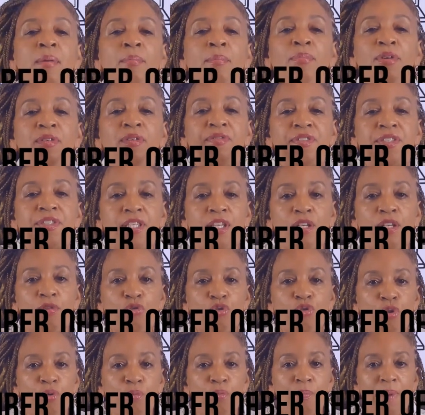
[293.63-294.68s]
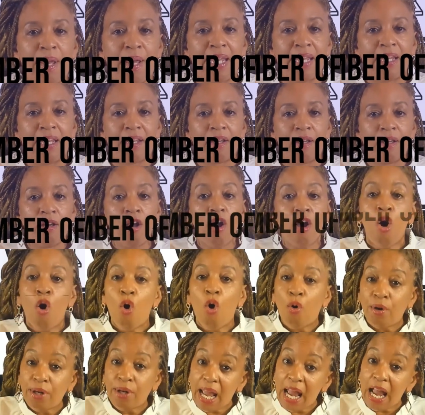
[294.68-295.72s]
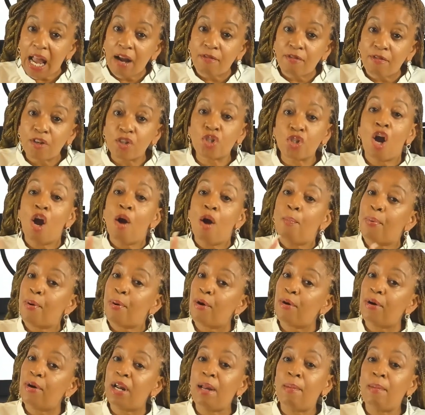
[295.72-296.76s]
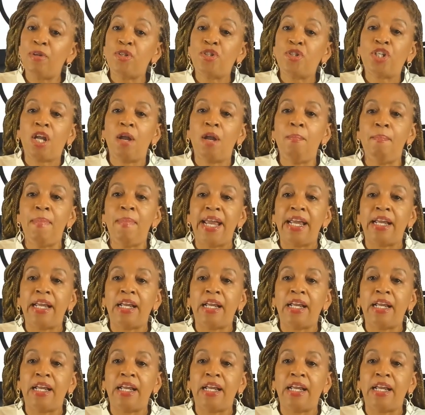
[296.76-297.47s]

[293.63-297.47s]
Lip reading: of sales you make. On average, per image can make